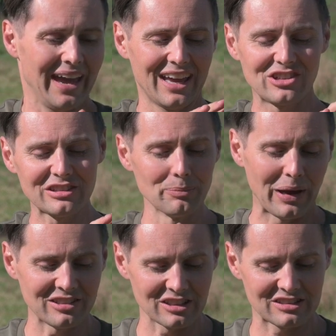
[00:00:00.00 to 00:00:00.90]
and just the
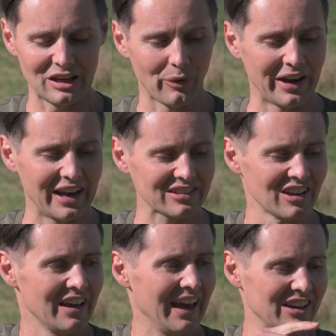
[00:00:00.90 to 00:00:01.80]
basic T1X
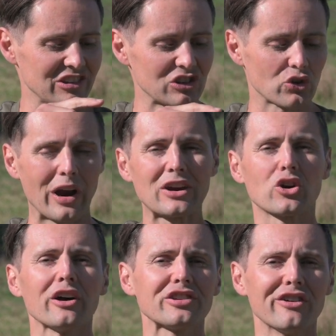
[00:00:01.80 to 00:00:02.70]
has this great
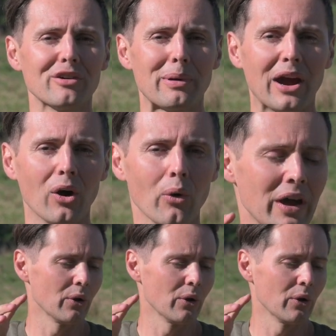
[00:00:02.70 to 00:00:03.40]
crossover barrel,